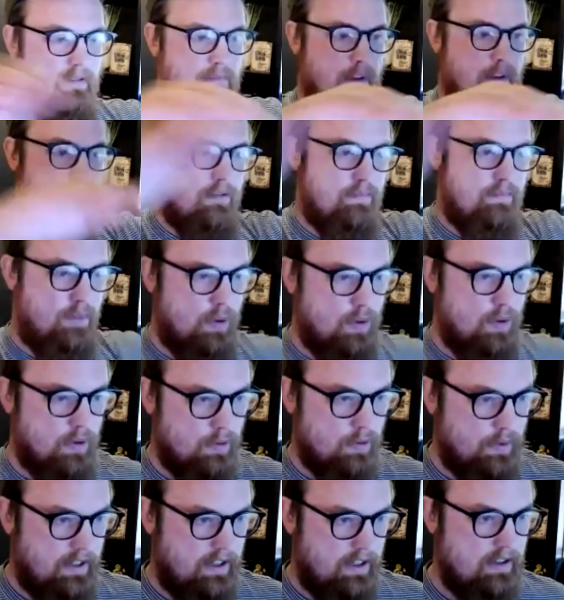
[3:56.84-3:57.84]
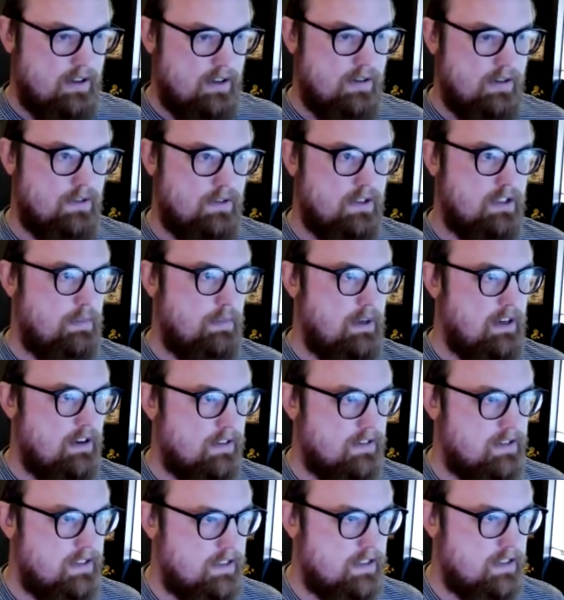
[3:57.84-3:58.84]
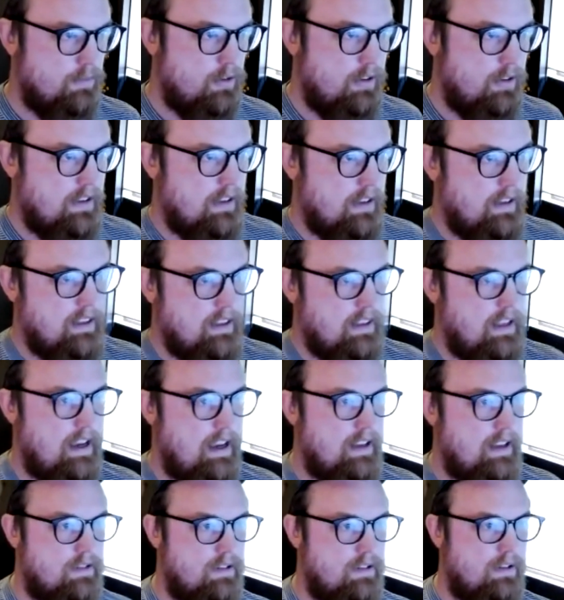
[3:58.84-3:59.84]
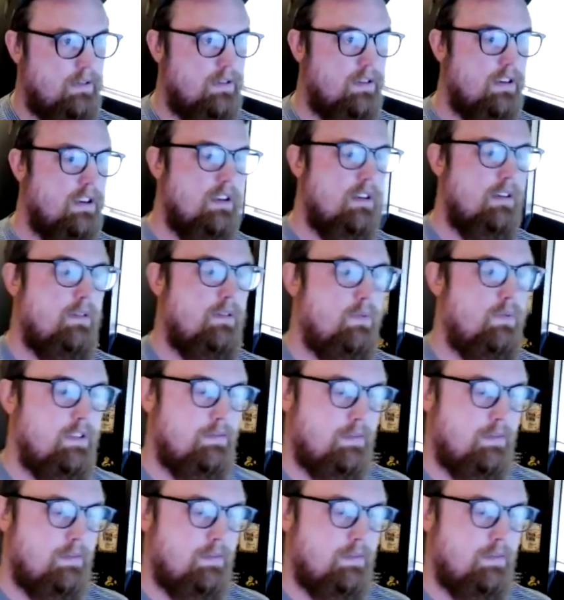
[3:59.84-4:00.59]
menu board. We didn't use speaker system or anything like that. So we